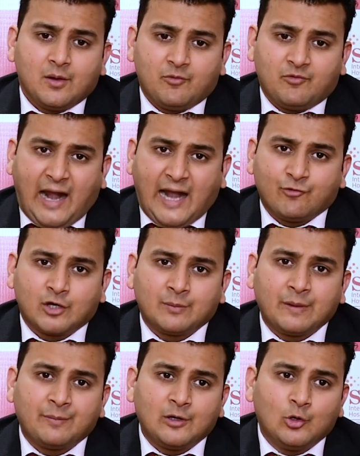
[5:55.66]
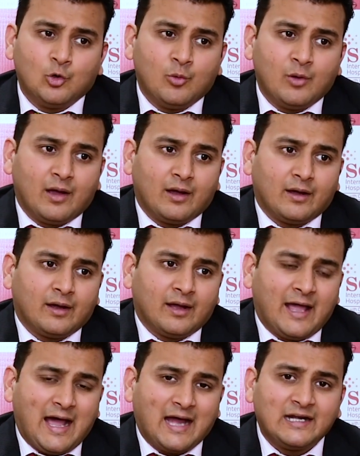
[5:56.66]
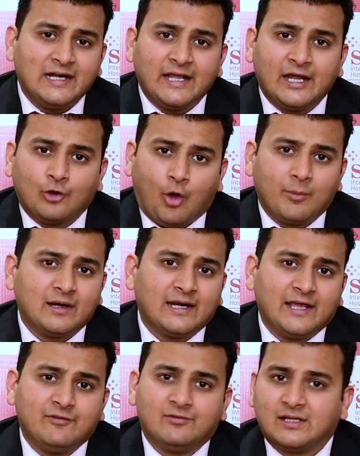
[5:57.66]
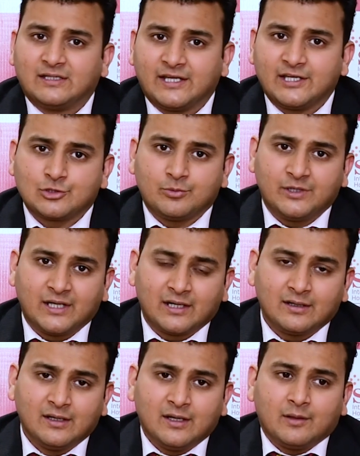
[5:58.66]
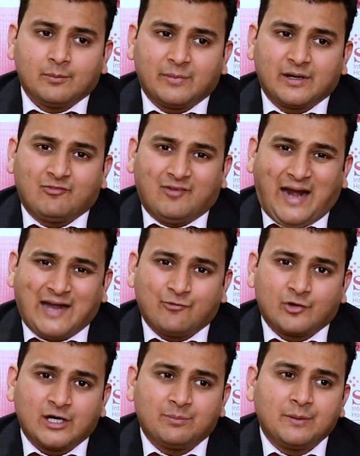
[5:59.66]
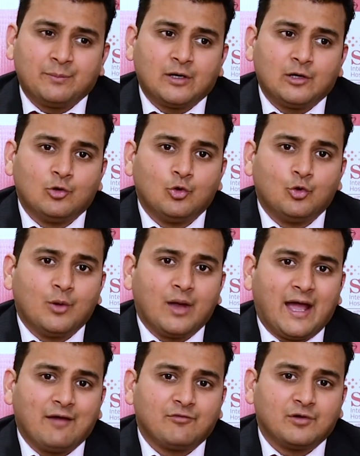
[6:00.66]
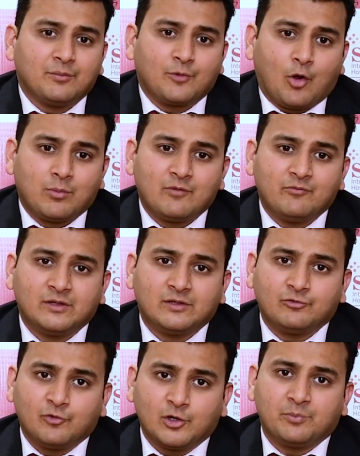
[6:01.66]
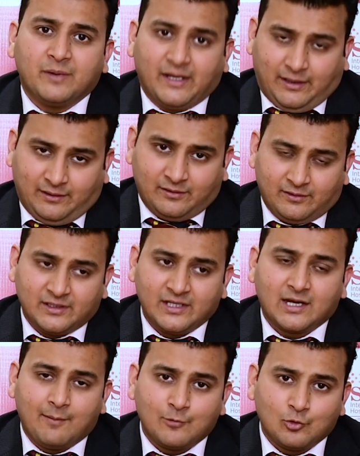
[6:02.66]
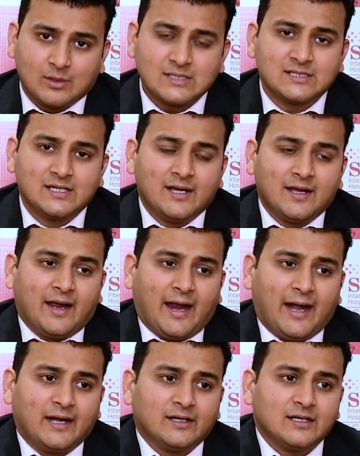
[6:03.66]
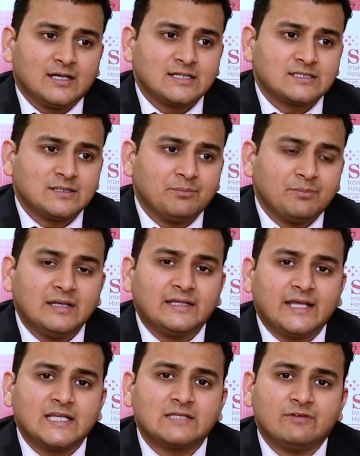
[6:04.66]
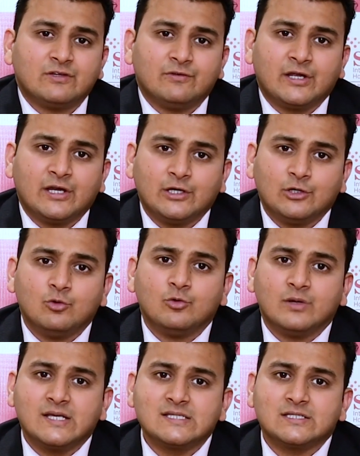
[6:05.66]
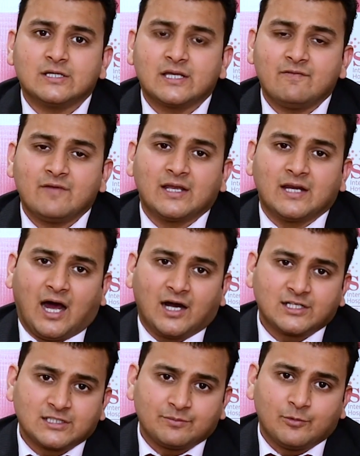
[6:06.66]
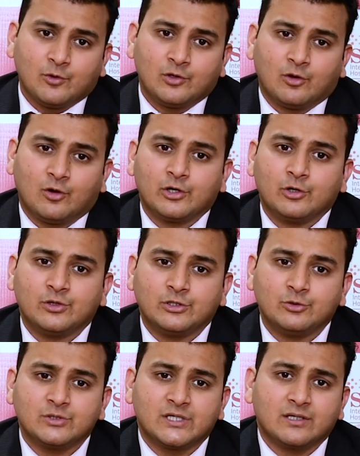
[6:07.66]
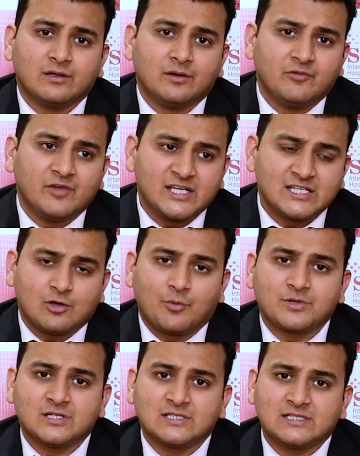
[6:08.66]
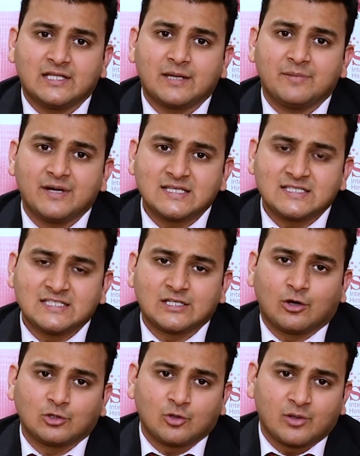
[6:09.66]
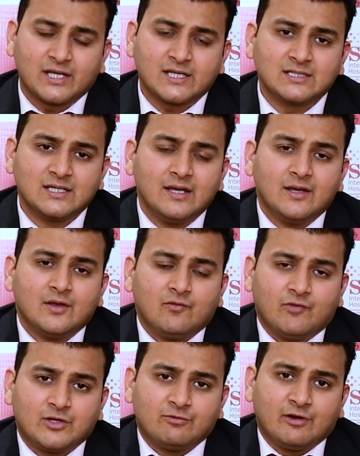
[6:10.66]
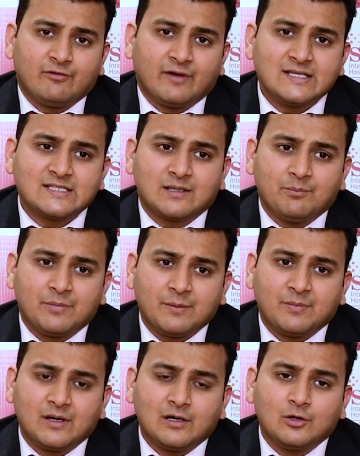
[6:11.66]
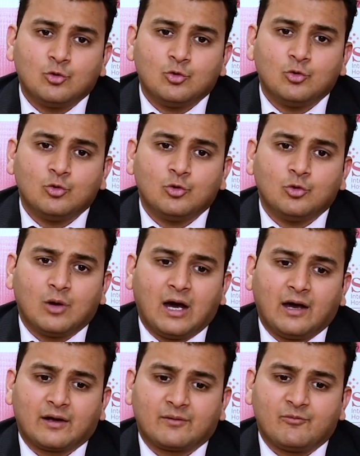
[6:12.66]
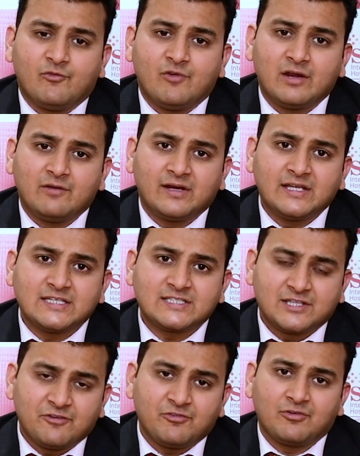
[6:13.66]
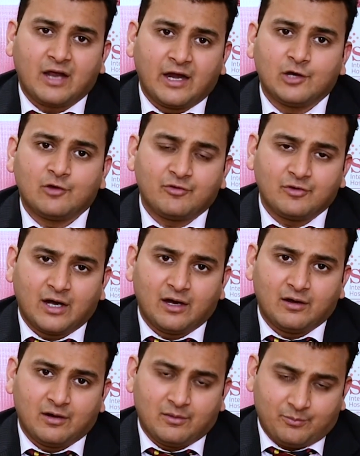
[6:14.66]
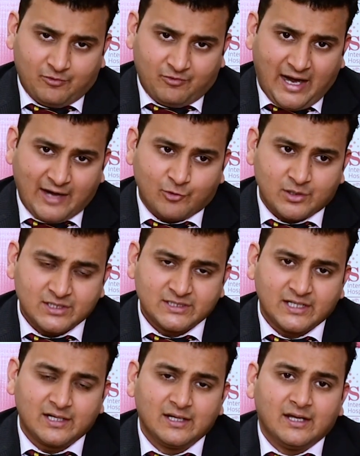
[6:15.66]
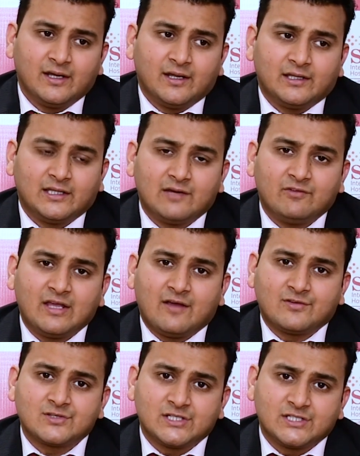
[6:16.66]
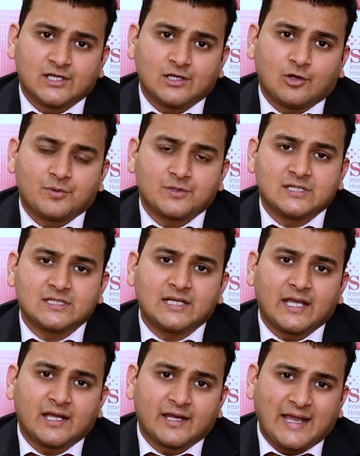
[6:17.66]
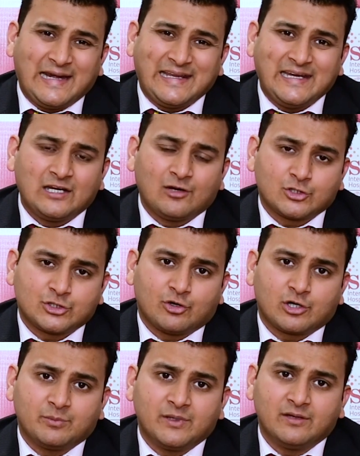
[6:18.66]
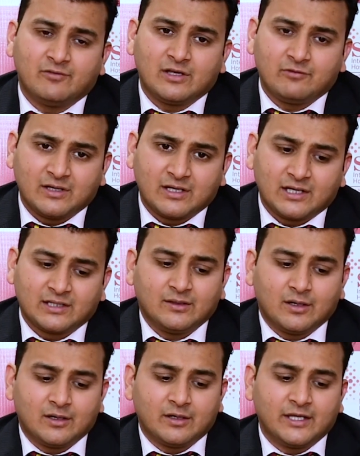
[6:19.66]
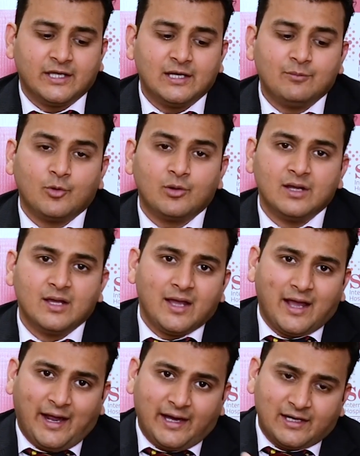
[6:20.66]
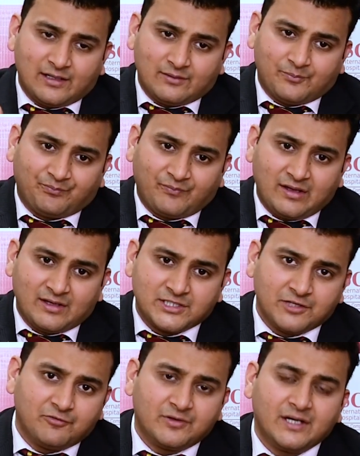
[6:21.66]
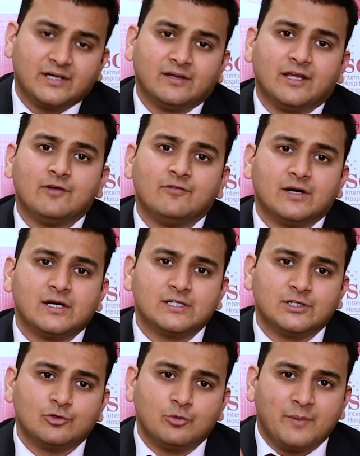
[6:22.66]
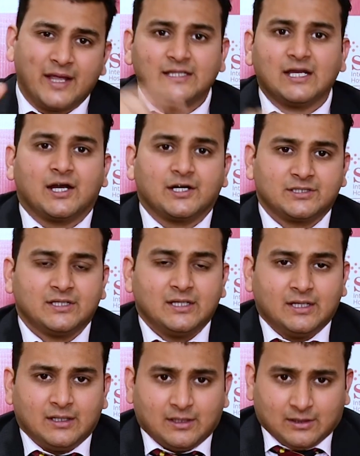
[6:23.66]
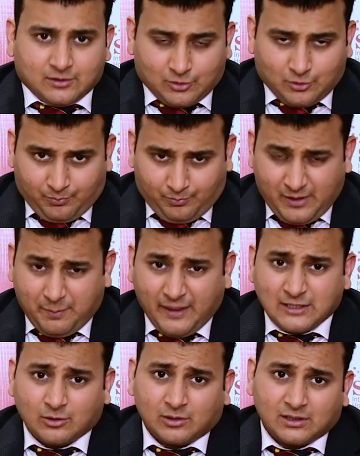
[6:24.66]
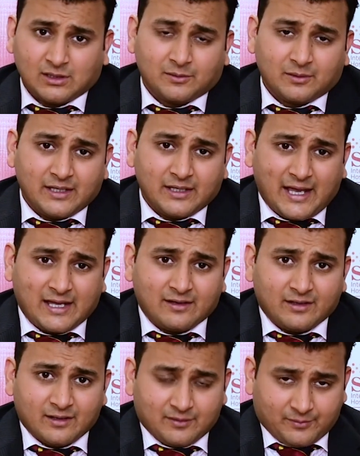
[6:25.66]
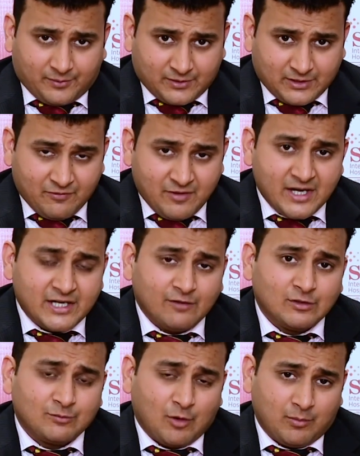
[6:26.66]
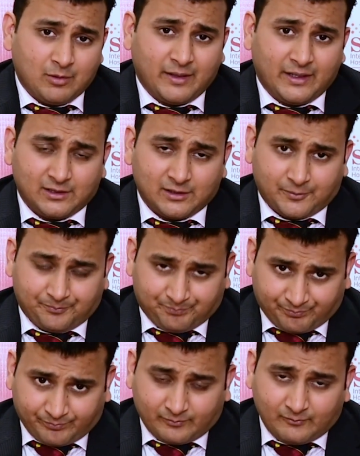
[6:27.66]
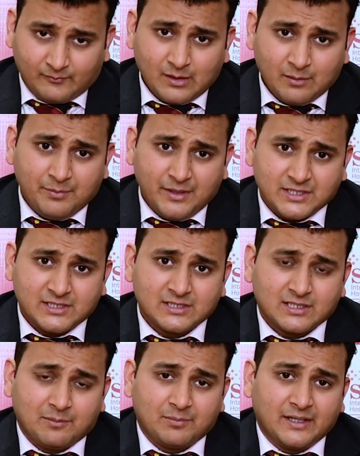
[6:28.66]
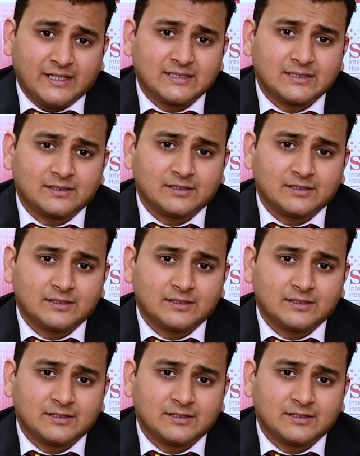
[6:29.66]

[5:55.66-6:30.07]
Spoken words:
Flat-footed people who are leading a normal life, nothing is to be done. But flat-footed people who have a problem with foot pain, they come to us, and simple things which we can do is giving an arch support or using various options like braces and orthotics, which we advise. Some people who are very stiff kind of flat foot is there, then we have surgical options like a calcaneal osteotomy, where we cut the heel bone and shift it inwards to make the arch. So depends on the severity of the problem and the patient's complaints.